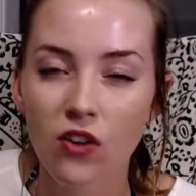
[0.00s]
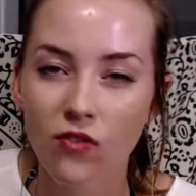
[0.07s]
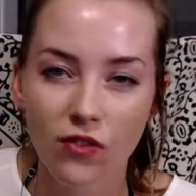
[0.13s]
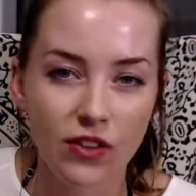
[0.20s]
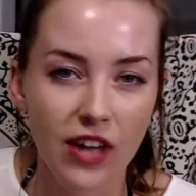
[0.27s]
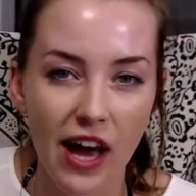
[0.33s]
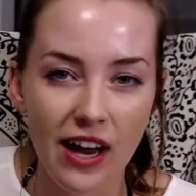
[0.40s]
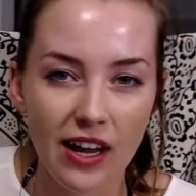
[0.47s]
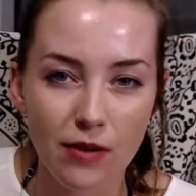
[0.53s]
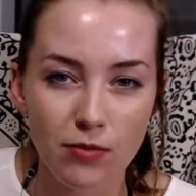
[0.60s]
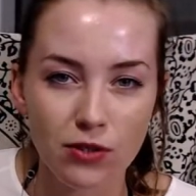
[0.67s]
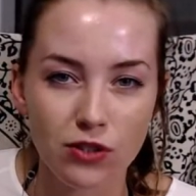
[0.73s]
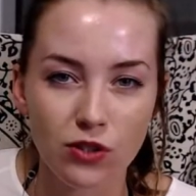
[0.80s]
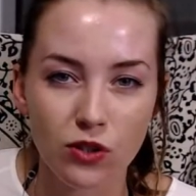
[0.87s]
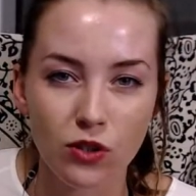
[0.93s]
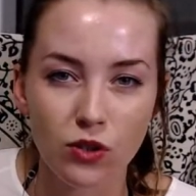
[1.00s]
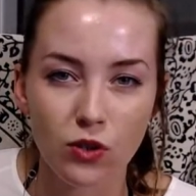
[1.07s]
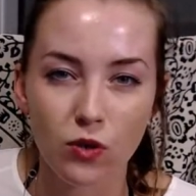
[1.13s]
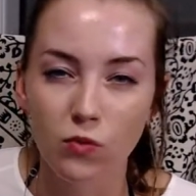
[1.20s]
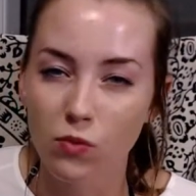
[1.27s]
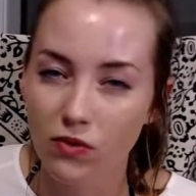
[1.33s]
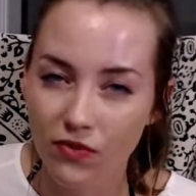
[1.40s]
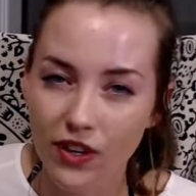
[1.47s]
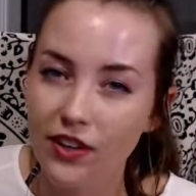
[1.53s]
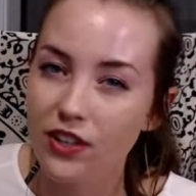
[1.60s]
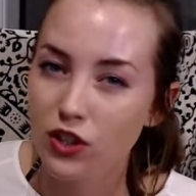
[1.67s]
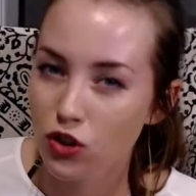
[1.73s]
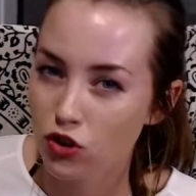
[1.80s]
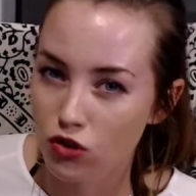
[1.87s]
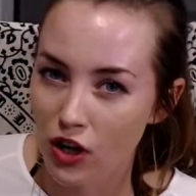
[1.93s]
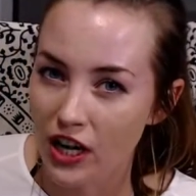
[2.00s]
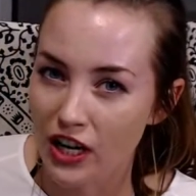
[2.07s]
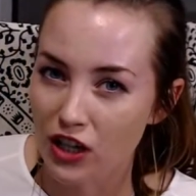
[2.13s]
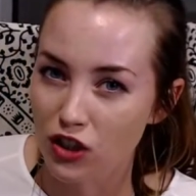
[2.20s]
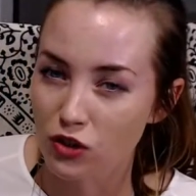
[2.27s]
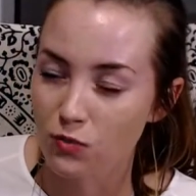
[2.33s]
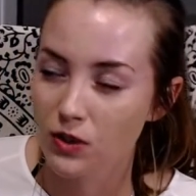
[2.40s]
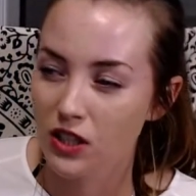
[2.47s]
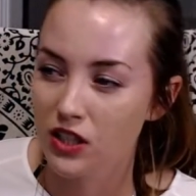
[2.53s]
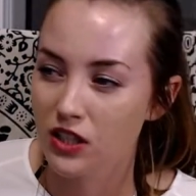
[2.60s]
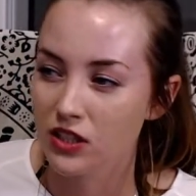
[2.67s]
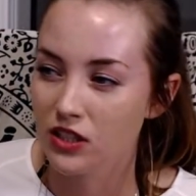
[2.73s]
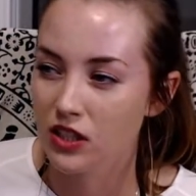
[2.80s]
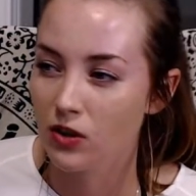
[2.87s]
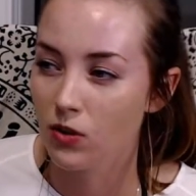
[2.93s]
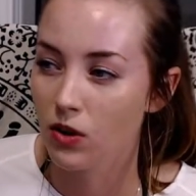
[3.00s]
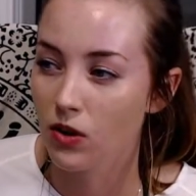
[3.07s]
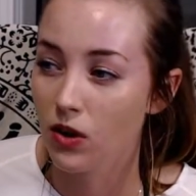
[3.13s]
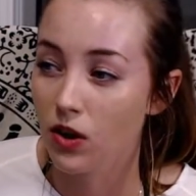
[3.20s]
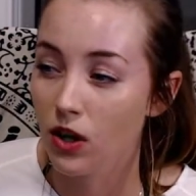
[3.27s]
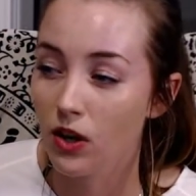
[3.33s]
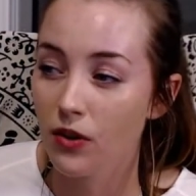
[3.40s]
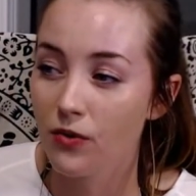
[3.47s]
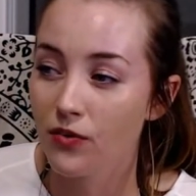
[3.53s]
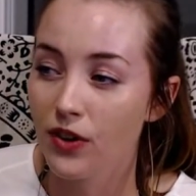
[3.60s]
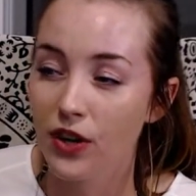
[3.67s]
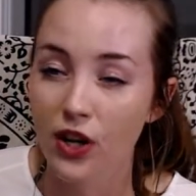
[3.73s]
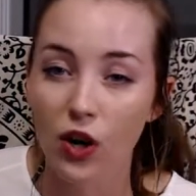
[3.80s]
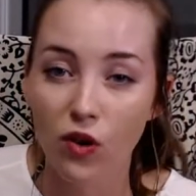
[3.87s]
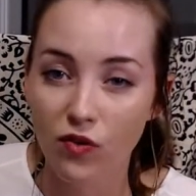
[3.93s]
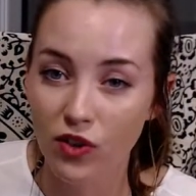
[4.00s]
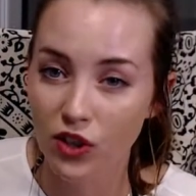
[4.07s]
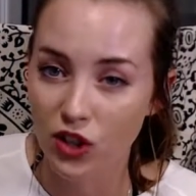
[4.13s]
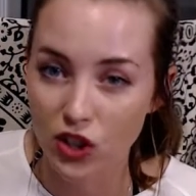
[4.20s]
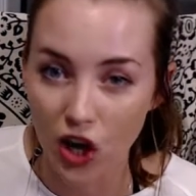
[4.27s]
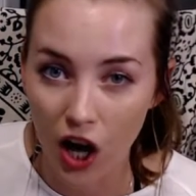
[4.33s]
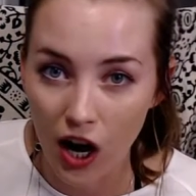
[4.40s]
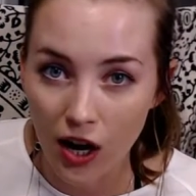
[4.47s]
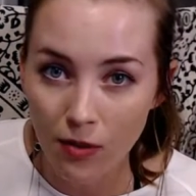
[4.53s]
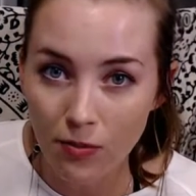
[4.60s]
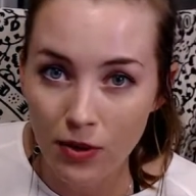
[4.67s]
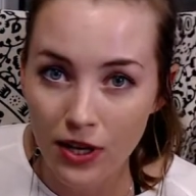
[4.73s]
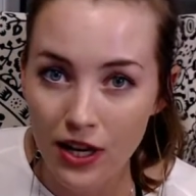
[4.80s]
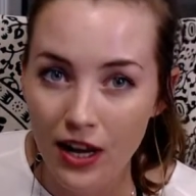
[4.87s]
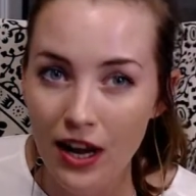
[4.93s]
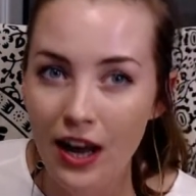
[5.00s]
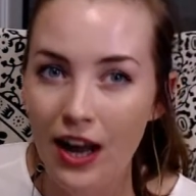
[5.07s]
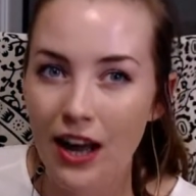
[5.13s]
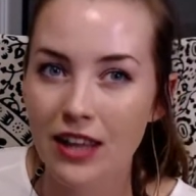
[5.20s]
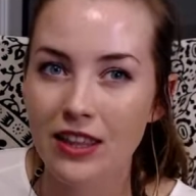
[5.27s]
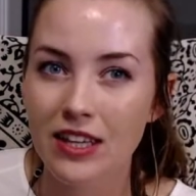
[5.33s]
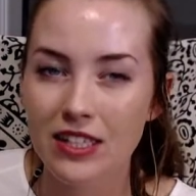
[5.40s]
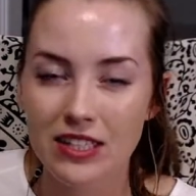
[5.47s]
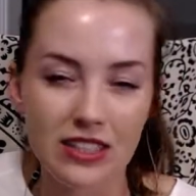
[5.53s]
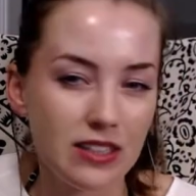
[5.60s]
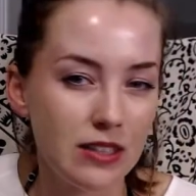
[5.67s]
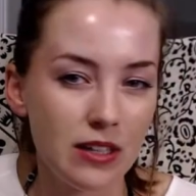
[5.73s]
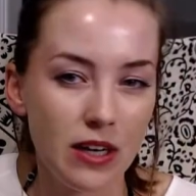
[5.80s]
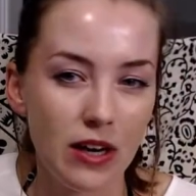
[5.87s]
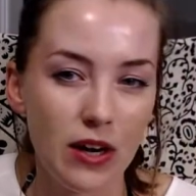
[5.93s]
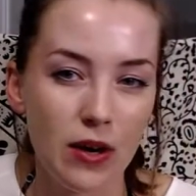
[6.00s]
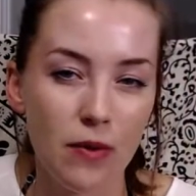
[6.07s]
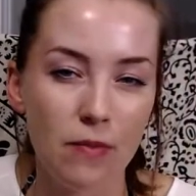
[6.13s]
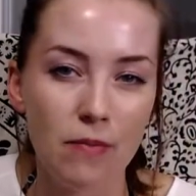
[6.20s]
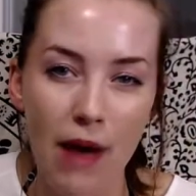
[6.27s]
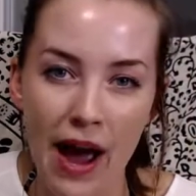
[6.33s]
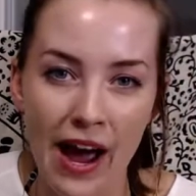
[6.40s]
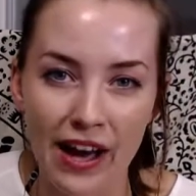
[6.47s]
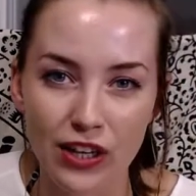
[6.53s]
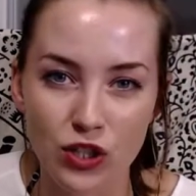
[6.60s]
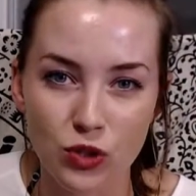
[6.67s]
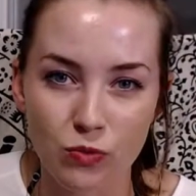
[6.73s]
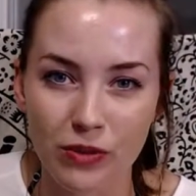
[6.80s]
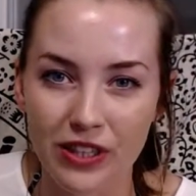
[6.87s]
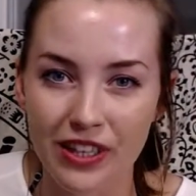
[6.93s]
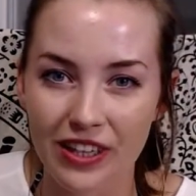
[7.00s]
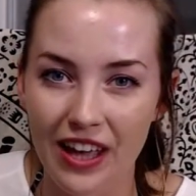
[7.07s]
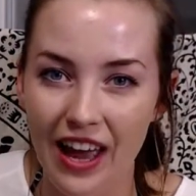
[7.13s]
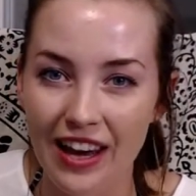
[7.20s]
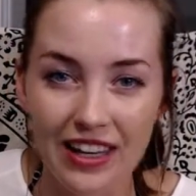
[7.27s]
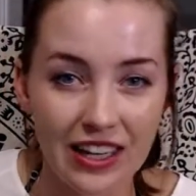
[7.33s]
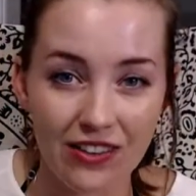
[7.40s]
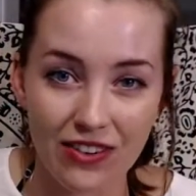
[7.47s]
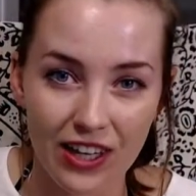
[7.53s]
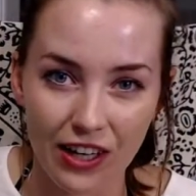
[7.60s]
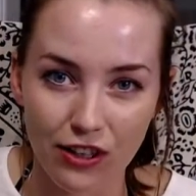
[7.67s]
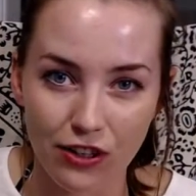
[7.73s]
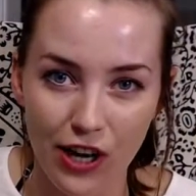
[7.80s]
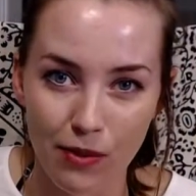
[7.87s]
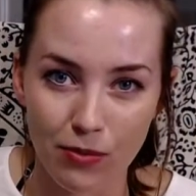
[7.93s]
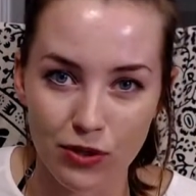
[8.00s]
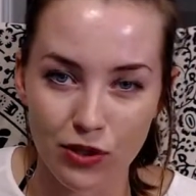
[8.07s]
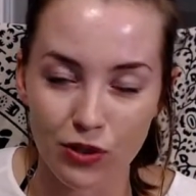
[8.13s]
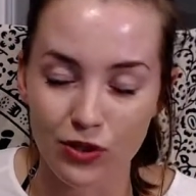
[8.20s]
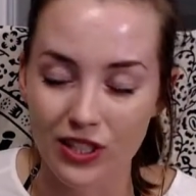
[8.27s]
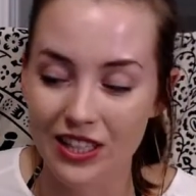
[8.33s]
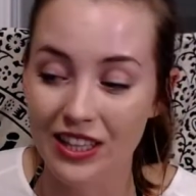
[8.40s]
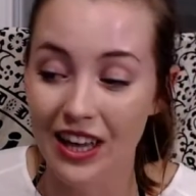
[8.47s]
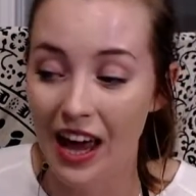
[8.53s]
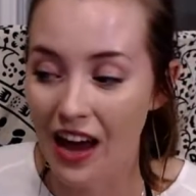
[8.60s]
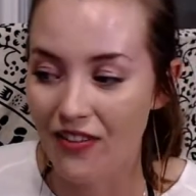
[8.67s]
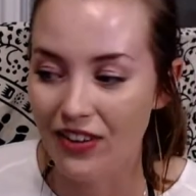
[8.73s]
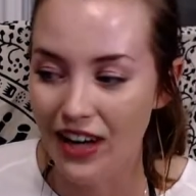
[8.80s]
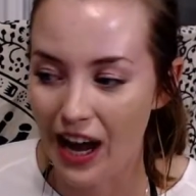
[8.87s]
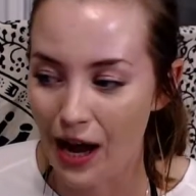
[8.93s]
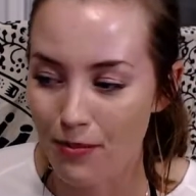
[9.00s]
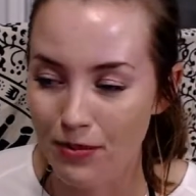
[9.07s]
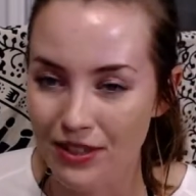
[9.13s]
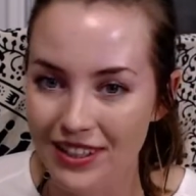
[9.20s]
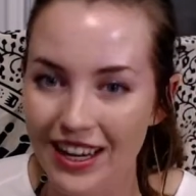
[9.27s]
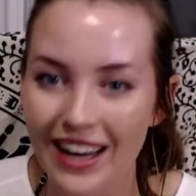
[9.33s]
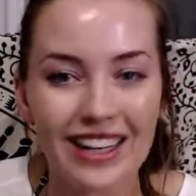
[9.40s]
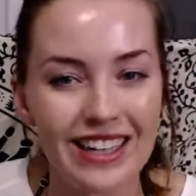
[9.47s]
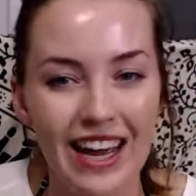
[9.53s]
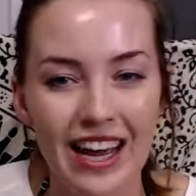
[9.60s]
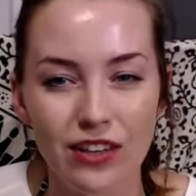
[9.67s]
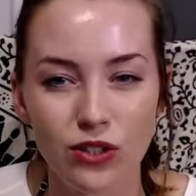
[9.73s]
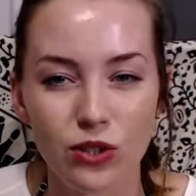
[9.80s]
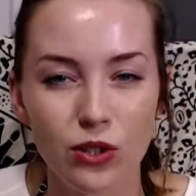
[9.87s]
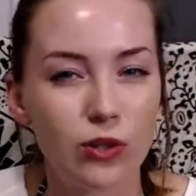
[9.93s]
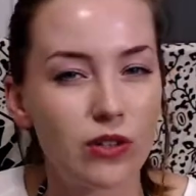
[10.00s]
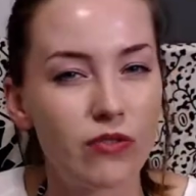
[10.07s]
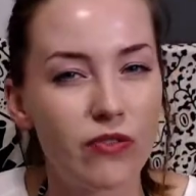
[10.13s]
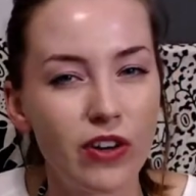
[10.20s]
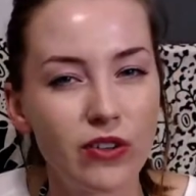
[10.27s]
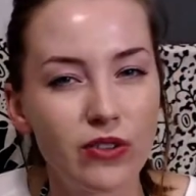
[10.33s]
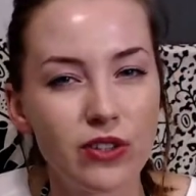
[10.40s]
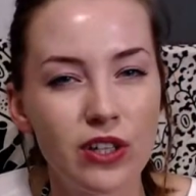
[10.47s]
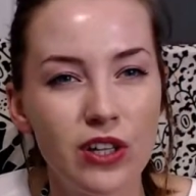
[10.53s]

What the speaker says: for that episode were very strange because they were very over the top and they didn't match with any of the other episodes, and they haven't happened again. So it felt